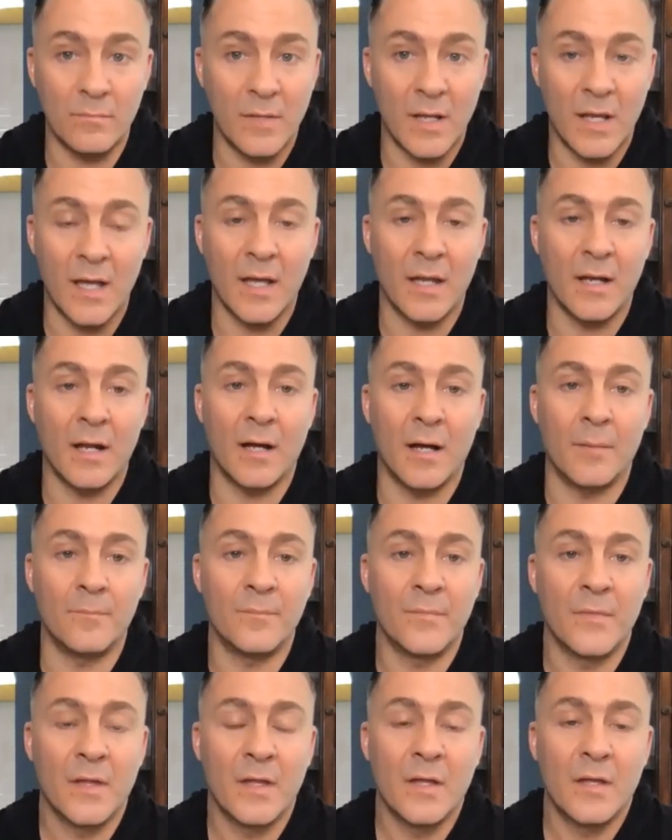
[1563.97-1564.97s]
And
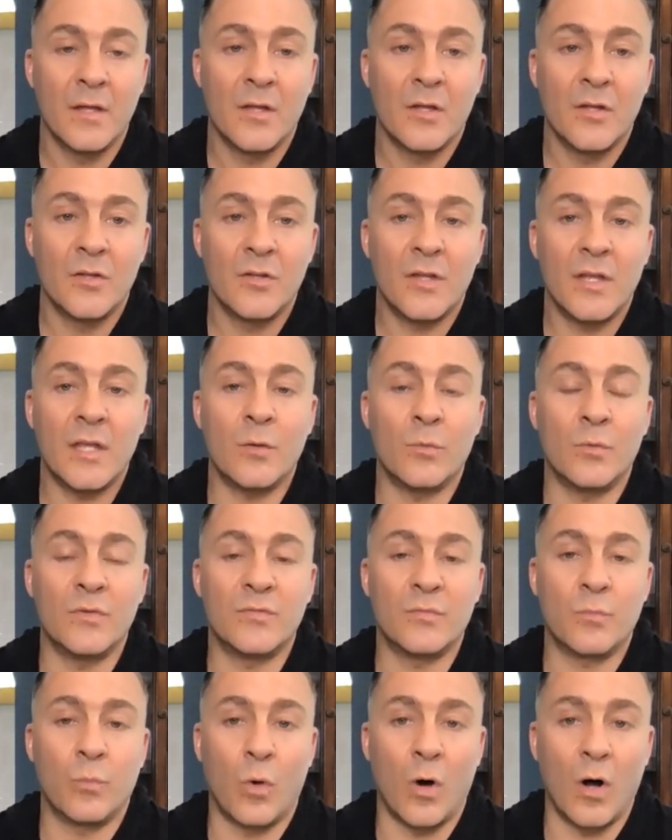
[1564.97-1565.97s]
it
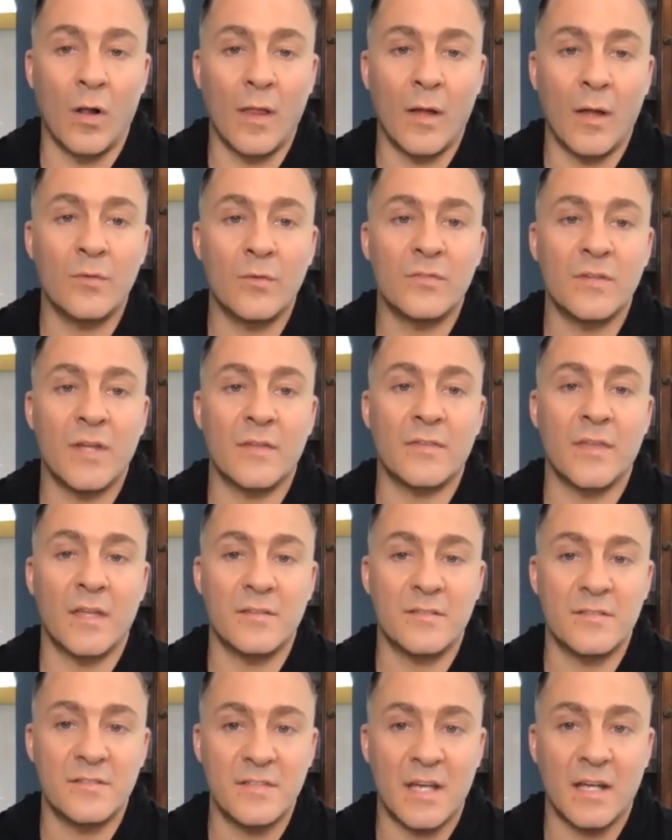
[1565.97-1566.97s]
was while I was at that
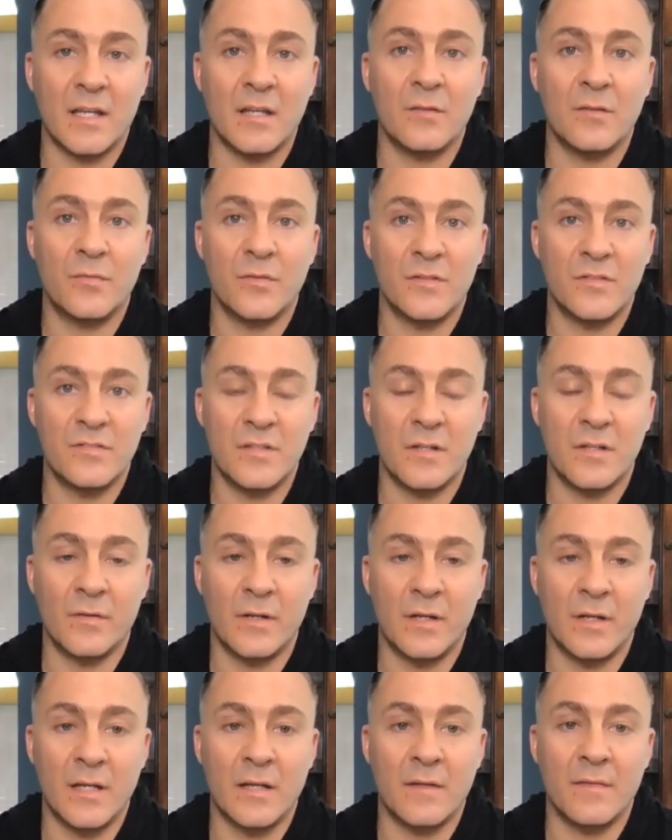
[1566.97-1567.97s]
second
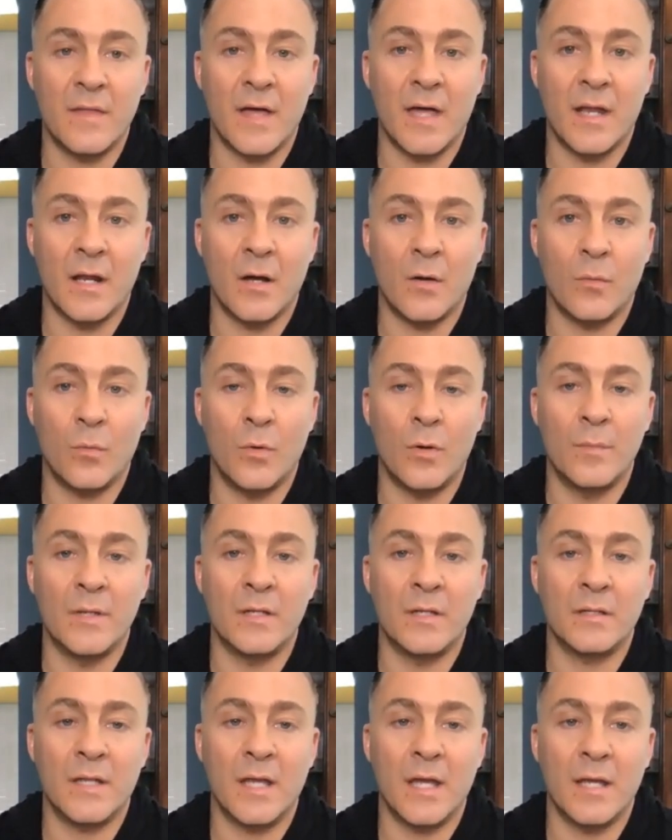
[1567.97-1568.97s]
facility that a
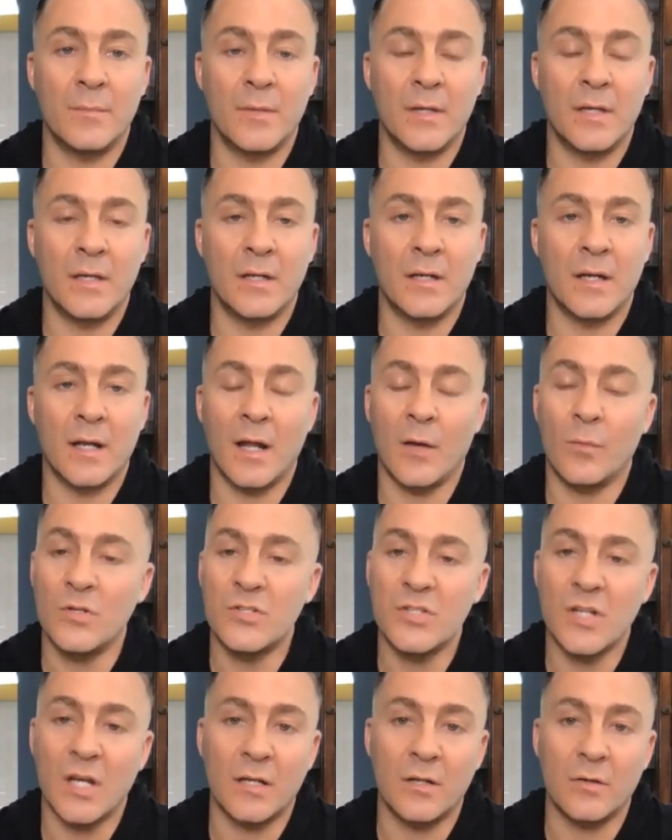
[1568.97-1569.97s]
woman came in, and I
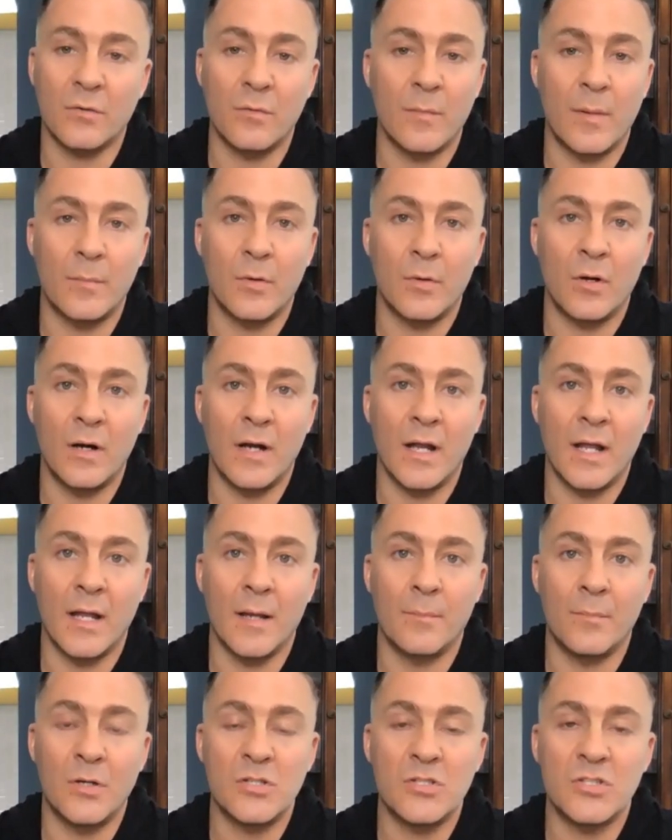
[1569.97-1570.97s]
wish I could remember her
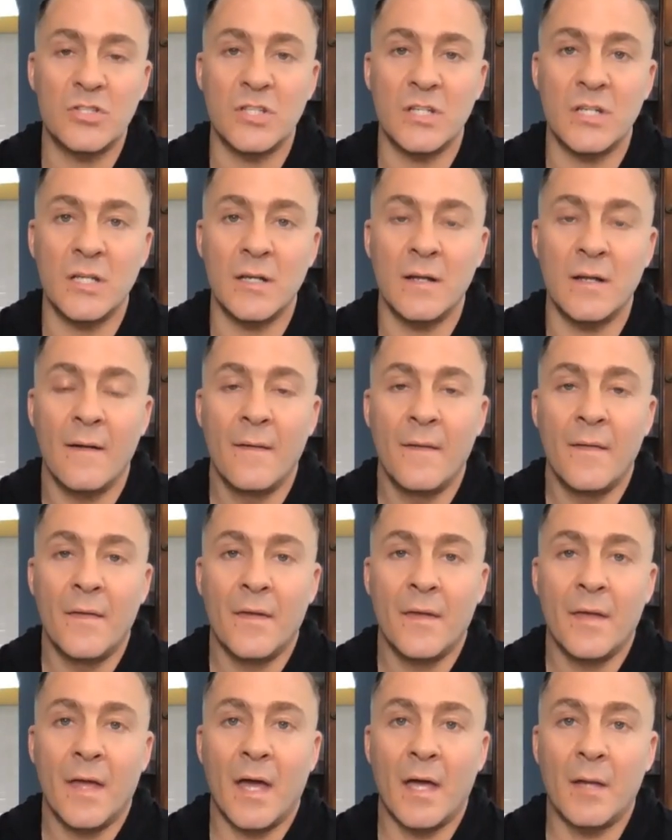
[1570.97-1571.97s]
name, but she
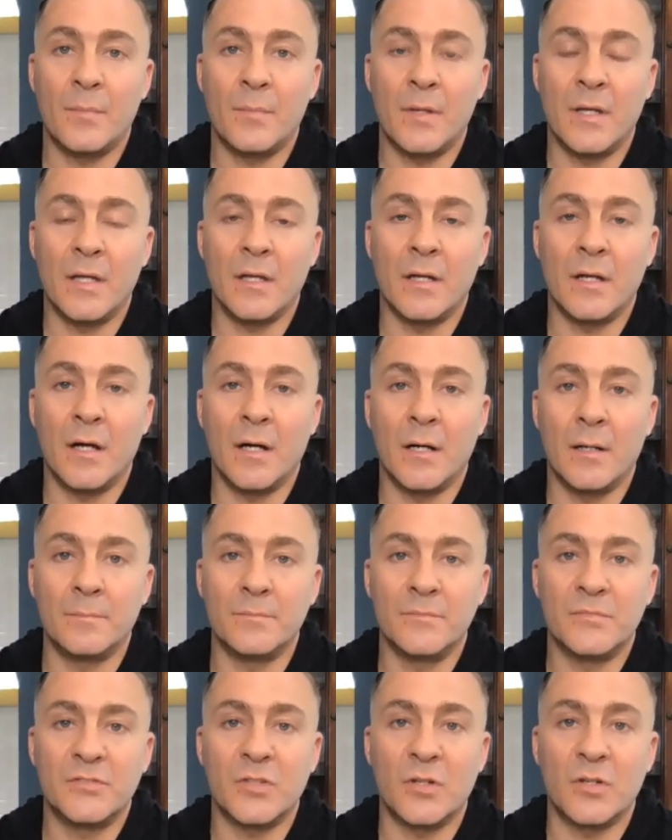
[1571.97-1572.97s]
had been
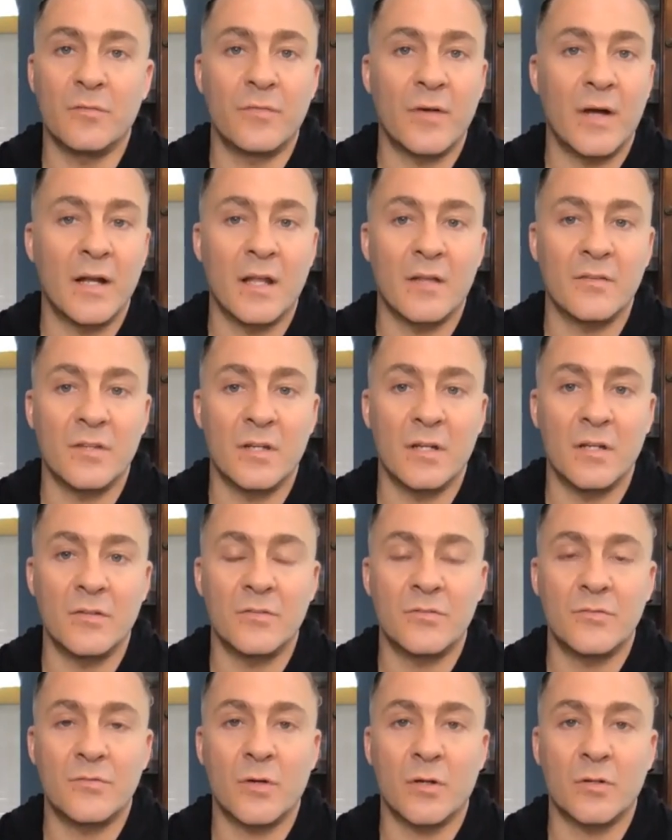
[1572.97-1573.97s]
certified as an
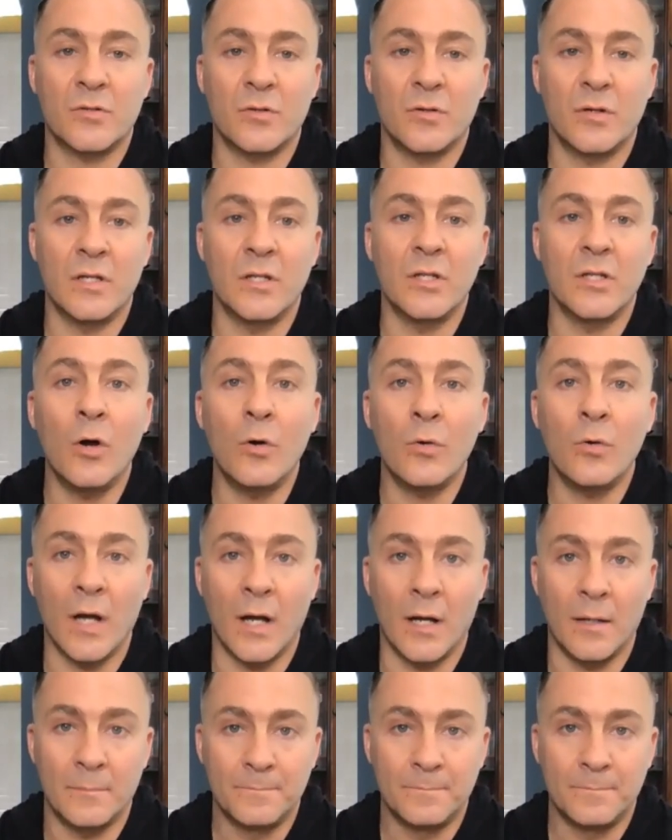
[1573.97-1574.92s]
instructor in yoga.